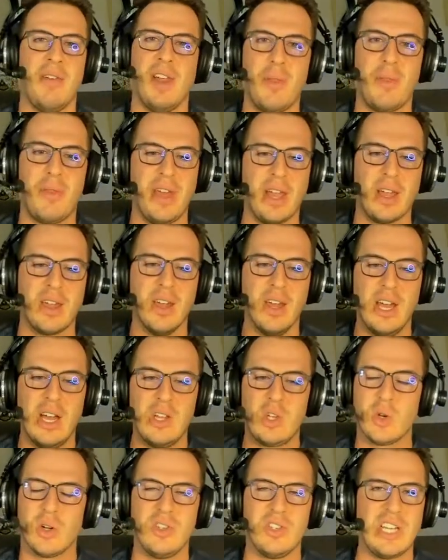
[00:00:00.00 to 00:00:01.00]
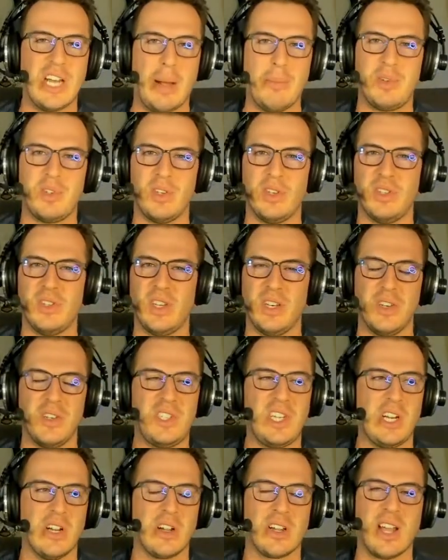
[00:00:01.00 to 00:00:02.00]
I think Jordan Thompson is in a
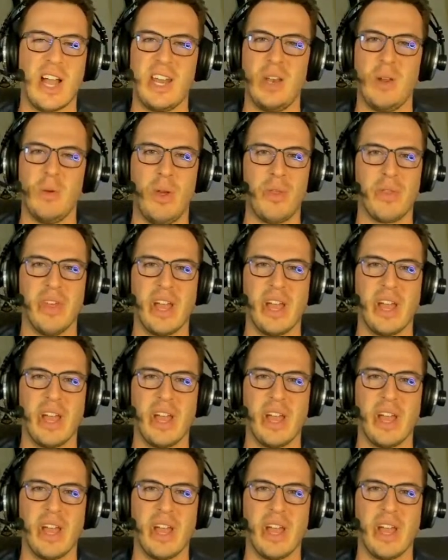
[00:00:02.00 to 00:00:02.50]
tier kind of with